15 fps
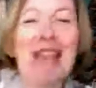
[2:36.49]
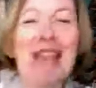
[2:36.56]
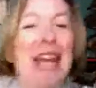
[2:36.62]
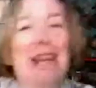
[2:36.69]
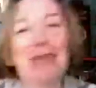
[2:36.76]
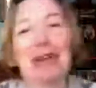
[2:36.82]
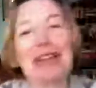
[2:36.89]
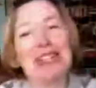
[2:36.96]

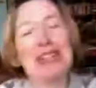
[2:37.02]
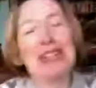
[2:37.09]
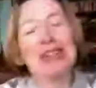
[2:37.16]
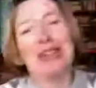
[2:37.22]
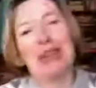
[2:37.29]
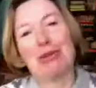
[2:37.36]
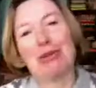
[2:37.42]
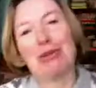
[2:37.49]
Anyway, so
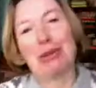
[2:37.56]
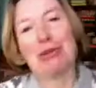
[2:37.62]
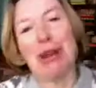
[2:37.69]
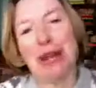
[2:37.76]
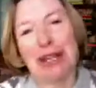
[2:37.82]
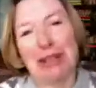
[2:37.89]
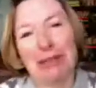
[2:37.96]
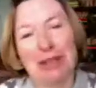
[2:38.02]
that would be
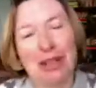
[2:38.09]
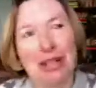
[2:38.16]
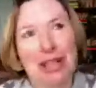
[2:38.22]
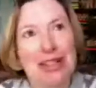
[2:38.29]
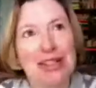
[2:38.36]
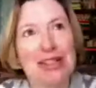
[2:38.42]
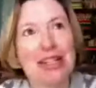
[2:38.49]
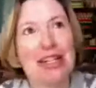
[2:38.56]
my
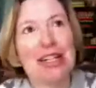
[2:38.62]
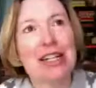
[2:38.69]
advice.